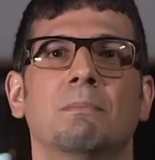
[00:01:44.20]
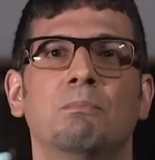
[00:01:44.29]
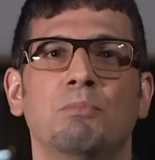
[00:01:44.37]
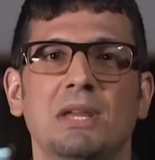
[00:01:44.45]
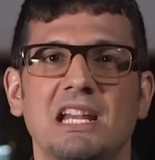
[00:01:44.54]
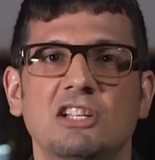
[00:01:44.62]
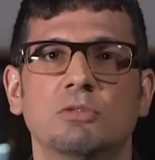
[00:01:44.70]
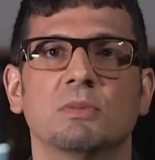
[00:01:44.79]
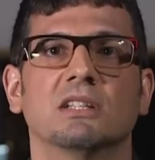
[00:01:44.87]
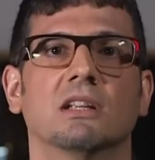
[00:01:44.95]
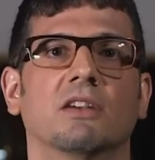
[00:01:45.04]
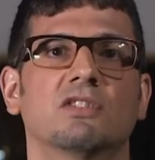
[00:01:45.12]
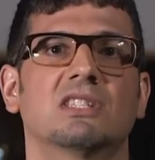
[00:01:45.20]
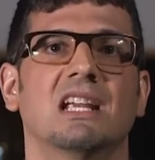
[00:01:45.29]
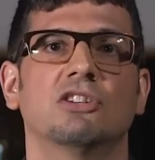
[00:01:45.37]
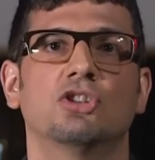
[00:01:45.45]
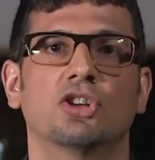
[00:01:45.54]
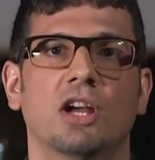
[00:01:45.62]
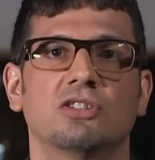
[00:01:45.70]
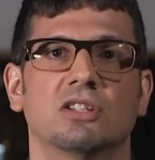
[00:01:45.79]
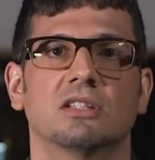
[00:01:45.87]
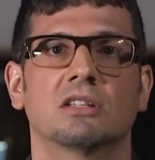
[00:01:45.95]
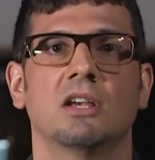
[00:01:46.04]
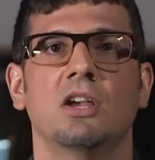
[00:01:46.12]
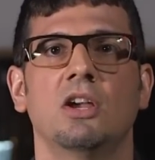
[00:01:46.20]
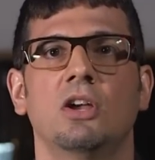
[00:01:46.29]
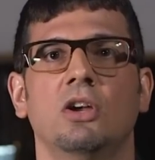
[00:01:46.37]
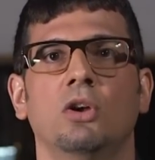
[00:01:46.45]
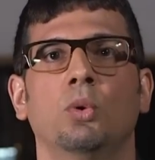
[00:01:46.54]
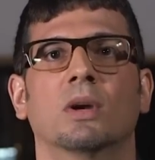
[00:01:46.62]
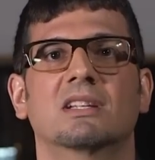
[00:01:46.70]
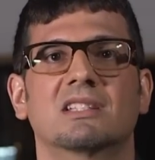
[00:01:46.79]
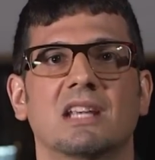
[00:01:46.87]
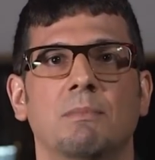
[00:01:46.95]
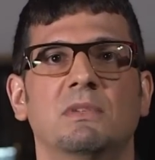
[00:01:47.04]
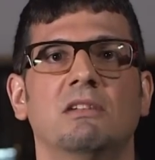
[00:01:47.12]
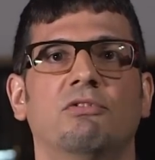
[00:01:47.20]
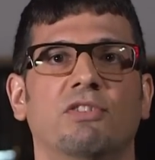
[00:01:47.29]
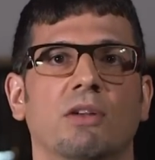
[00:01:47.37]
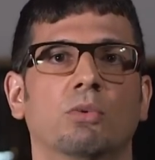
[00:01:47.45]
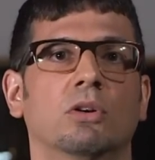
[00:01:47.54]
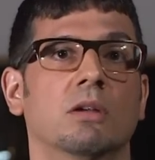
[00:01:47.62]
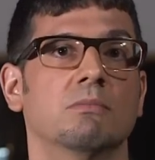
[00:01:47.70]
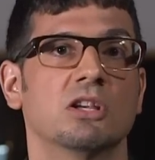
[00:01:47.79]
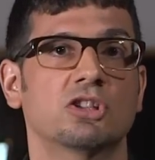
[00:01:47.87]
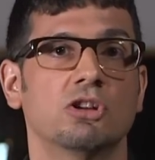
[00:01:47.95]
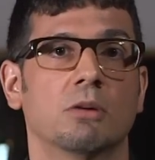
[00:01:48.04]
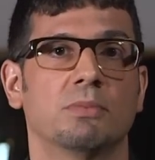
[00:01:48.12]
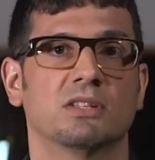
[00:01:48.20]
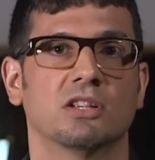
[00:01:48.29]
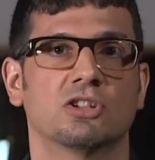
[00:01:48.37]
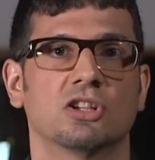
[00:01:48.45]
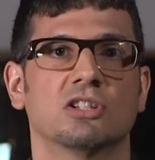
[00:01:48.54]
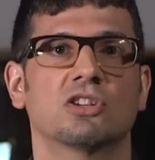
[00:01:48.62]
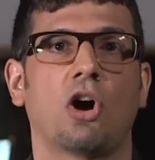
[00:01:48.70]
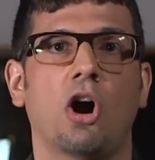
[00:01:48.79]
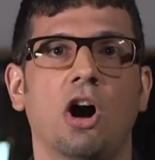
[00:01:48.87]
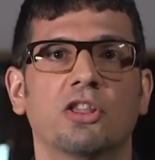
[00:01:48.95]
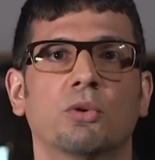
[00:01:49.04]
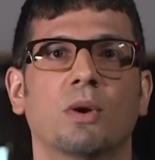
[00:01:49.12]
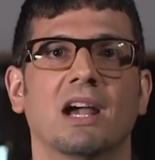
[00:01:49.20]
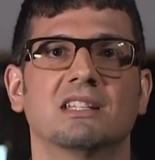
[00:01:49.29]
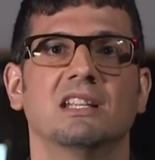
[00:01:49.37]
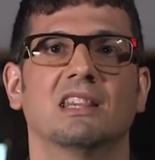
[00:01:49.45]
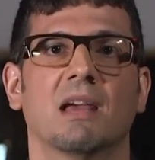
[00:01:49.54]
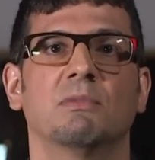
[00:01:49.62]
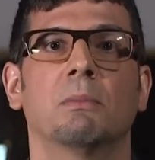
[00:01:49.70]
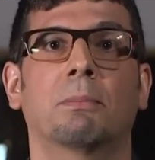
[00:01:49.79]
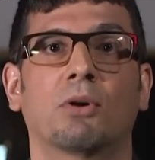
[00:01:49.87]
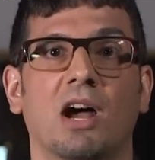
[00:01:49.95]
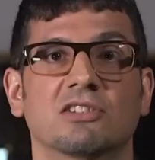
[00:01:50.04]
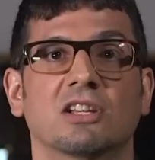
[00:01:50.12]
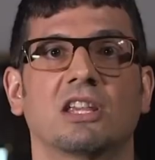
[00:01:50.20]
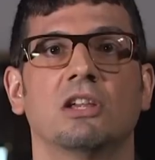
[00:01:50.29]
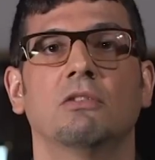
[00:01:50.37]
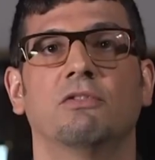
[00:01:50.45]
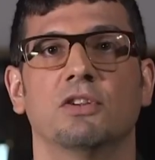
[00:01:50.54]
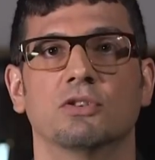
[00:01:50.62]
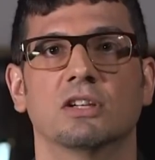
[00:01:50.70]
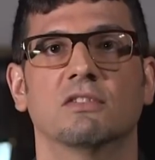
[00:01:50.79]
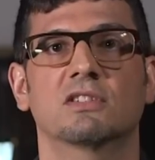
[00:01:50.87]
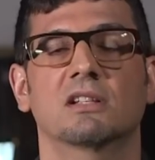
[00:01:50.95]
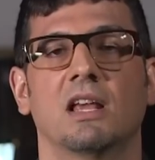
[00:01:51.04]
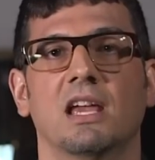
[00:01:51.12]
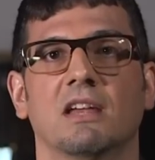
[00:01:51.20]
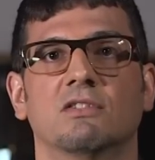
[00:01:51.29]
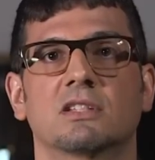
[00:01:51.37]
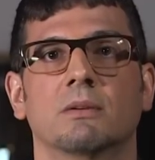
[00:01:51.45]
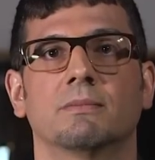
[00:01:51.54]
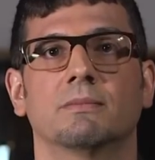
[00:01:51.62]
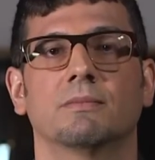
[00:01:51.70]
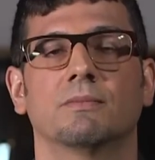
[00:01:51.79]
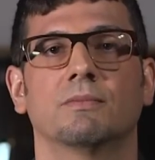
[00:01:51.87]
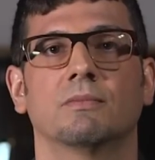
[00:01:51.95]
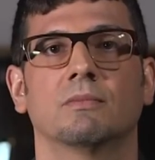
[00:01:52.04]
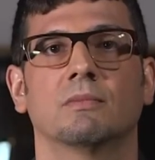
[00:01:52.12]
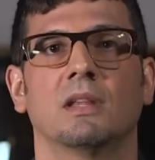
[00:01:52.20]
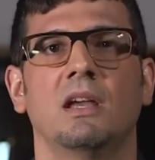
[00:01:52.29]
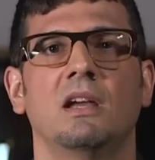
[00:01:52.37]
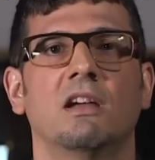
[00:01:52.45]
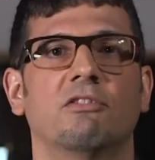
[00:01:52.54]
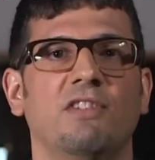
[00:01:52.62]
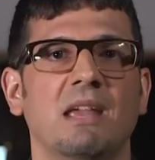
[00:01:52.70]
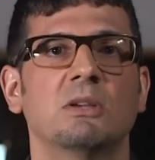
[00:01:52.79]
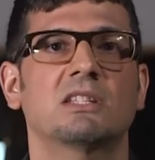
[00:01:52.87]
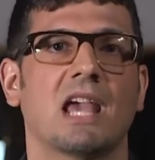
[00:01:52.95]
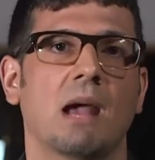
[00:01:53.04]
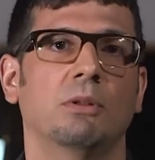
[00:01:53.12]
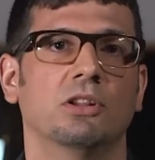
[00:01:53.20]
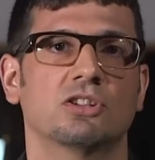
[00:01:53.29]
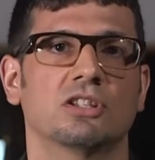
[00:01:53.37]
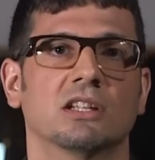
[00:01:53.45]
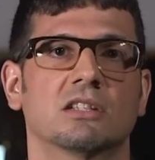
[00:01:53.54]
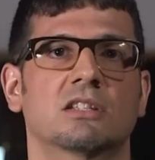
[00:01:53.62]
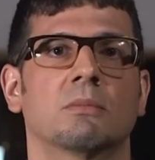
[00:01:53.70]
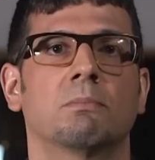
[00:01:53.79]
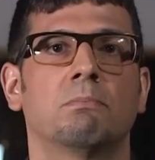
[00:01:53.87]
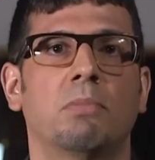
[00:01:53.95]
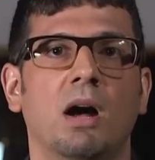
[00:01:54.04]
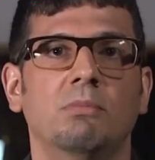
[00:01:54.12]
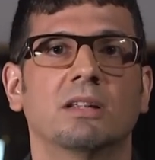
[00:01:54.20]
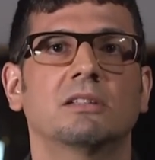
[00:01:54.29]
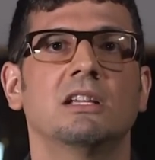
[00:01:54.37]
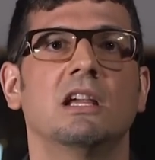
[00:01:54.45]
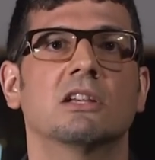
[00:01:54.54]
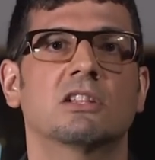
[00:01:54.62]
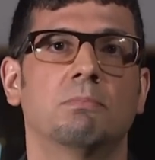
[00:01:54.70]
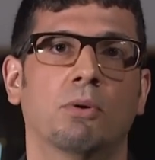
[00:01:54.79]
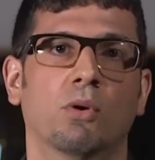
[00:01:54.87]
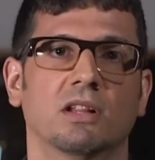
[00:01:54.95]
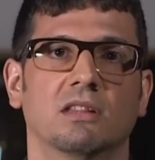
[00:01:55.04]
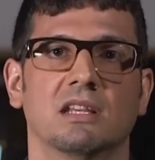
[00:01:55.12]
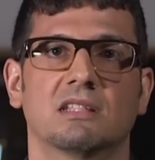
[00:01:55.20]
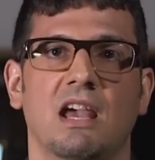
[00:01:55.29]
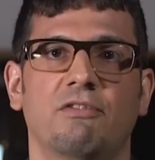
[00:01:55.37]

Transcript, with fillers: impeachment of state judges who accepted federal commissioner positions authorizing them to prosecute fugitive slaves. Famous abolitionists publicly supported these